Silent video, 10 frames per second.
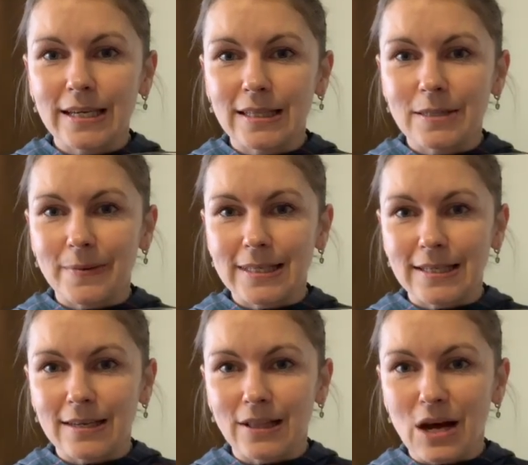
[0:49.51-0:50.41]
and this
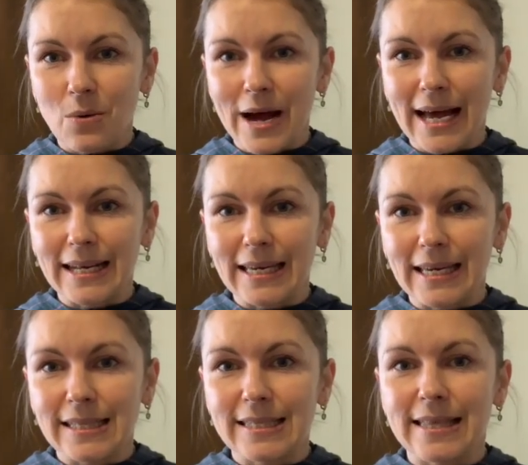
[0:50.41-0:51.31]
particular one is